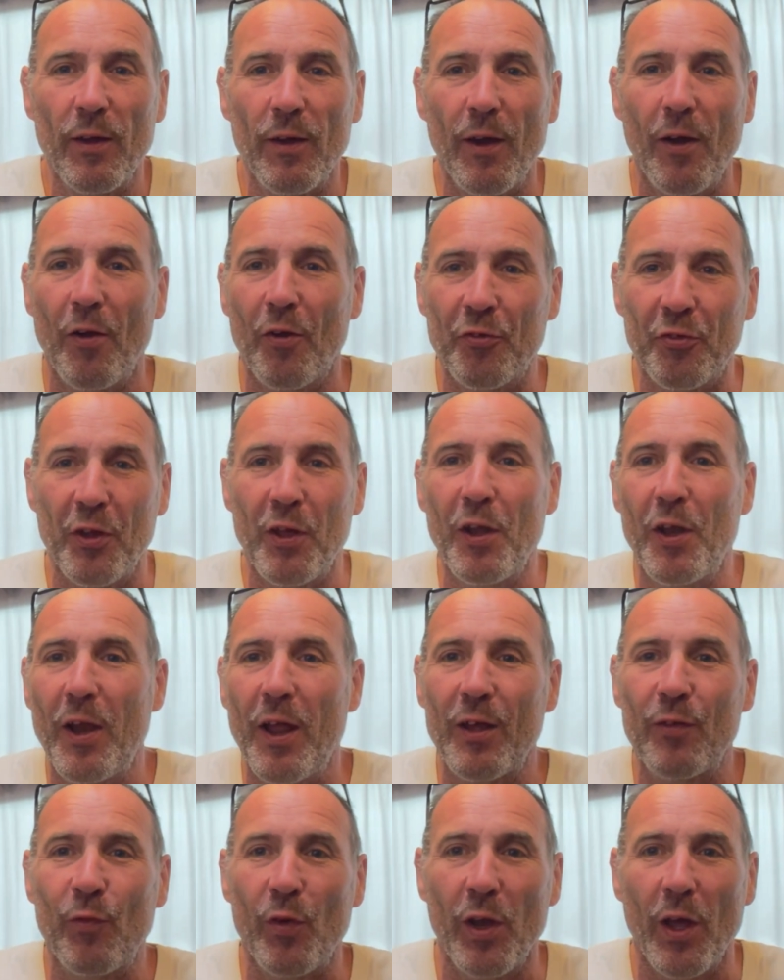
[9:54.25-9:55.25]
and I'll see you in the
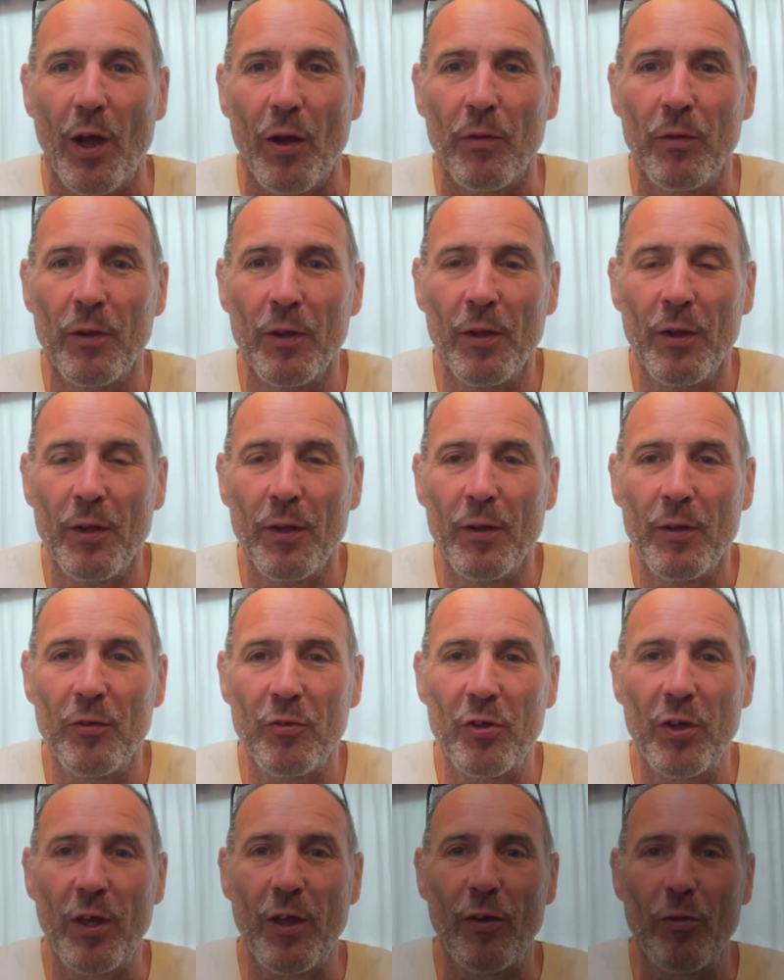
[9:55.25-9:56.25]
next video.
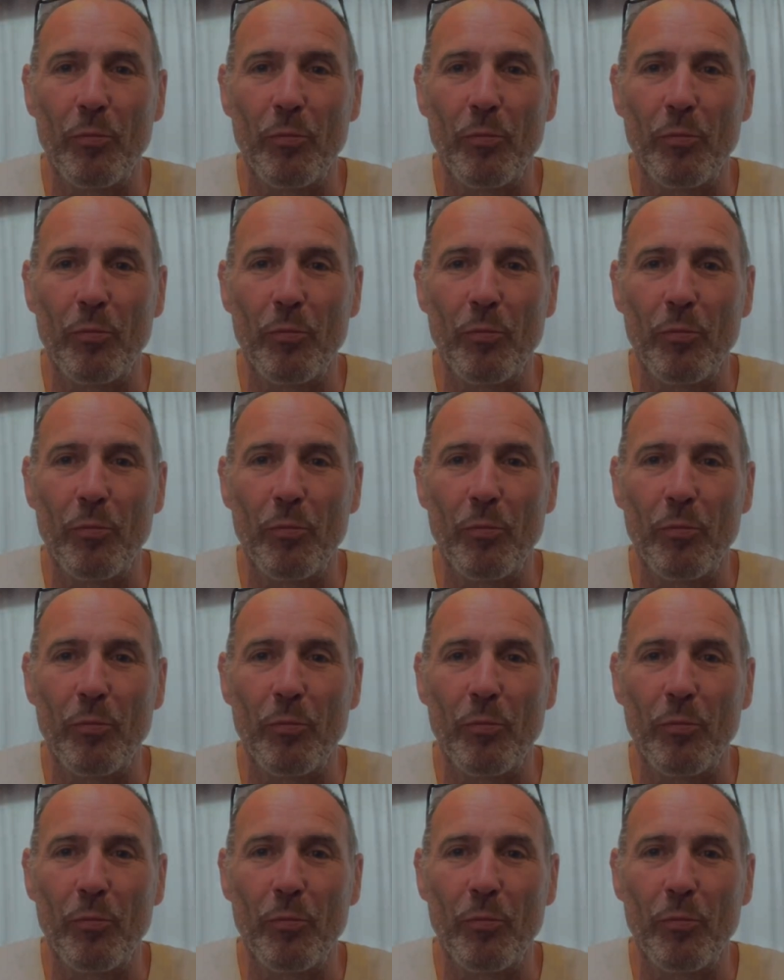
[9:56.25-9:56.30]
Cheers,